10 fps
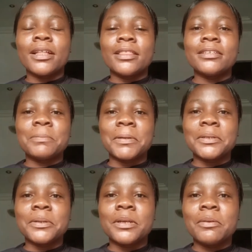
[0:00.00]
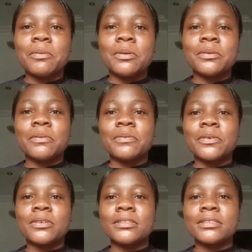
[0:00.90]
This particular one, of
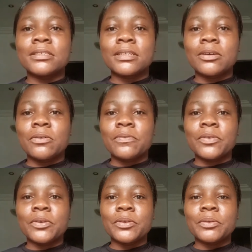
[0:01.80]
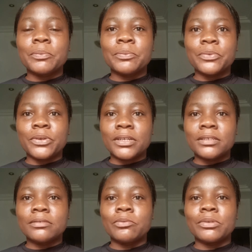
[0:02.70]
course, this coffee
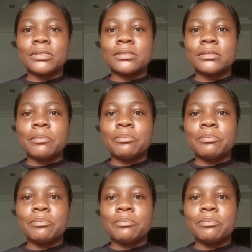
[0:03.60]
brown with